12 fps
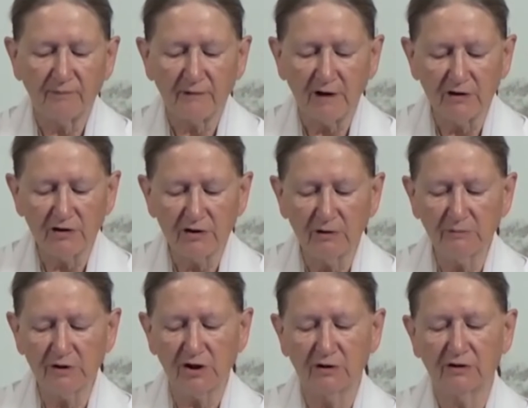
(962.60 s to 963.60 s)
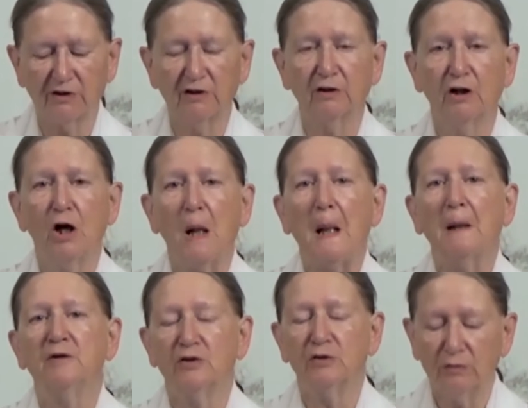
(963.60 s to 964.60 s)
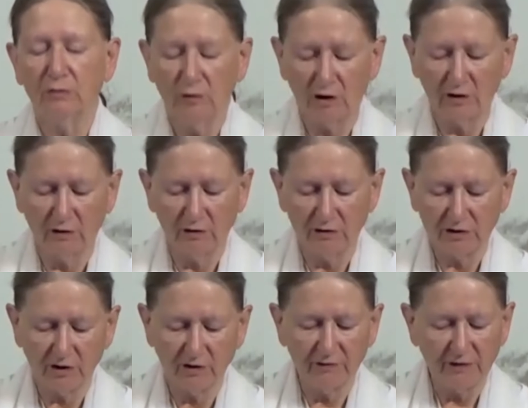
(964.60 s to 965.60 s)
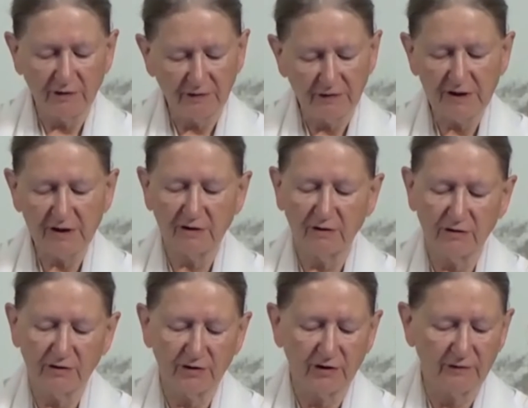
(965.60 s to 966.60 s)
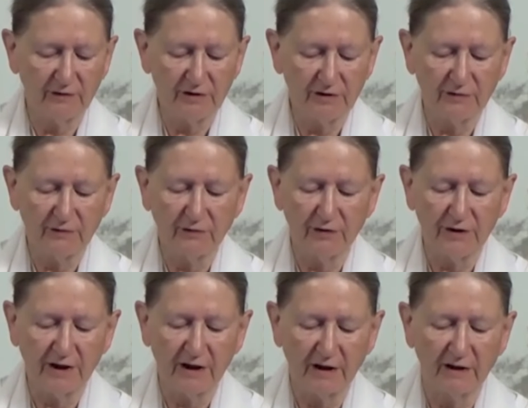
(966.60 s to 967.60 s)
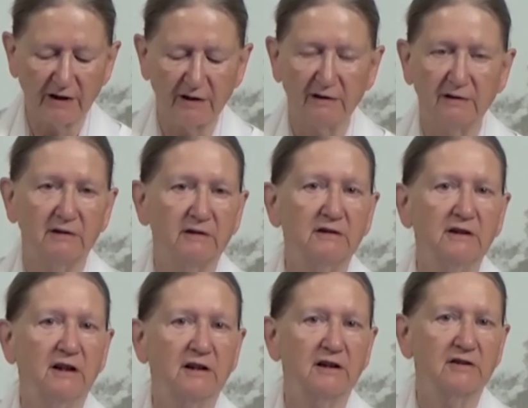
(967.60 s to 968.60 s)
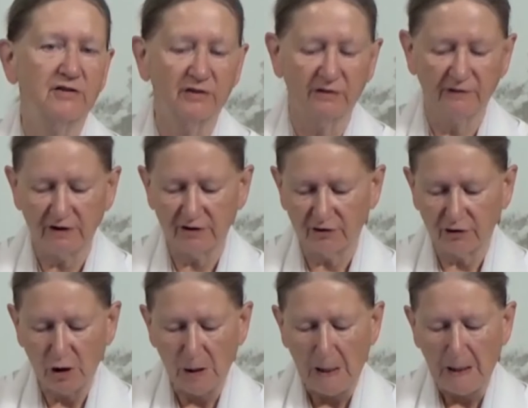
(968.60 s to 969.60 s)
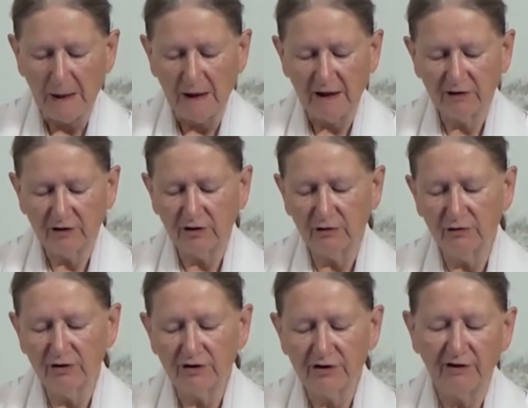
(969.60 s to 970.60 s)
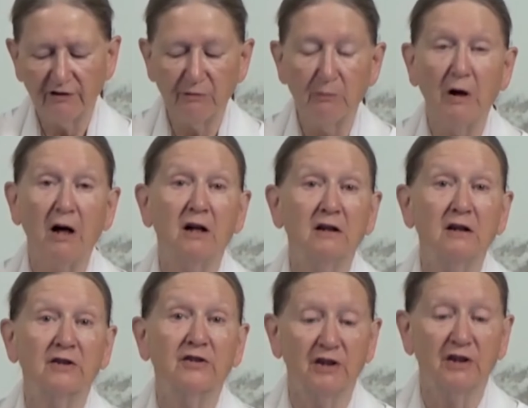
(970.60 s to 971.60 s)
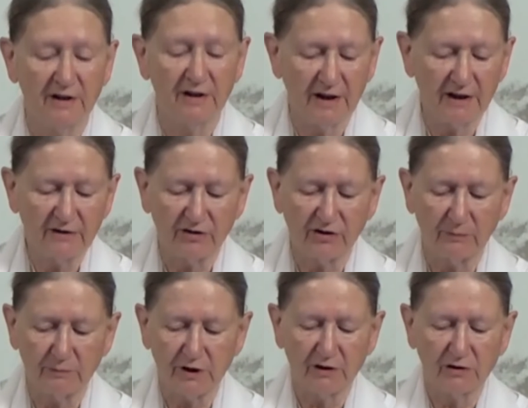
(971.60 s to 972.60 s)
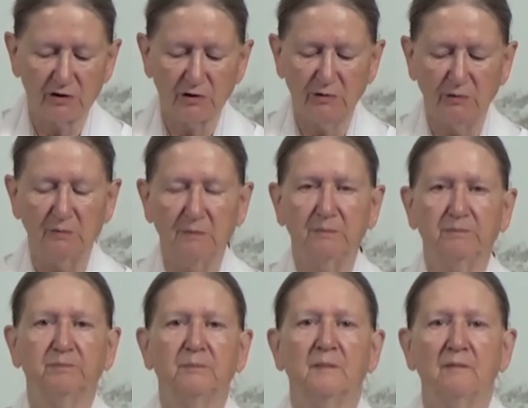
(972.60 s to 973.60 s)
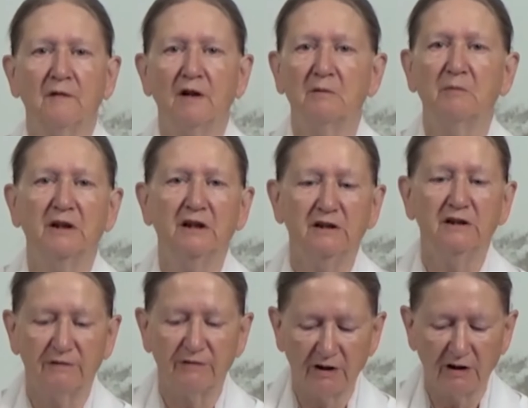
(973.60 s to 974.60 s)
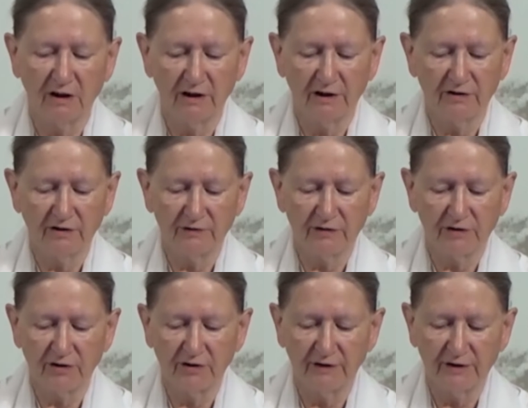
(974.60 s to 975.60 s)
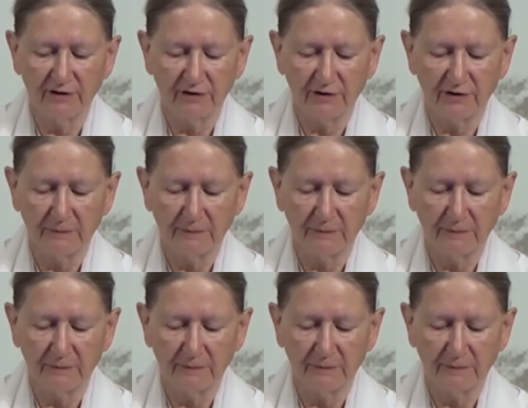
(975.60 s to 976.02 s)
Some children do a lot of physical service for the yagya service, and you receive marks in that subject too. Many different kinds of service.